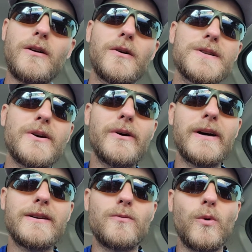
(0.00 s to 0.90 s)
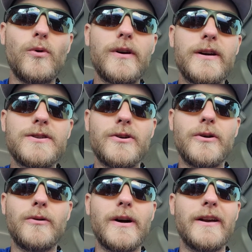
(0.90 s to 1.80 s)
let's go ahead, roll the
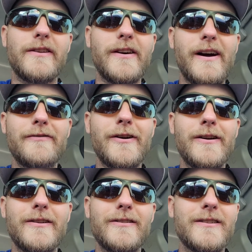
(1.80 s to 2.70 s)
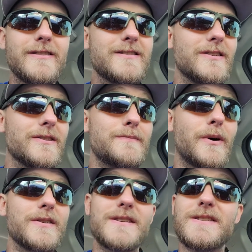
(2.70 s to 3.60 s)
intro, and dive right in into this
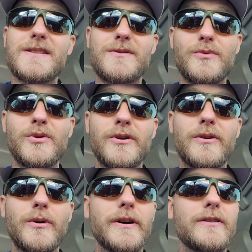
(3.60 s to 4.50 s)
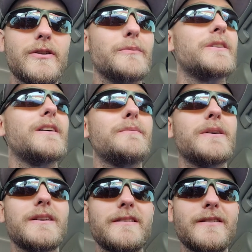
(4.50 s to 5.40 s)
process. It's really quick, took me 10
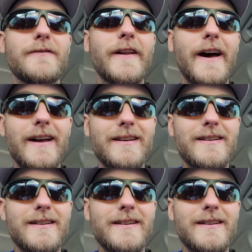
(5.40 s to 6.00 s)
minutes, if that.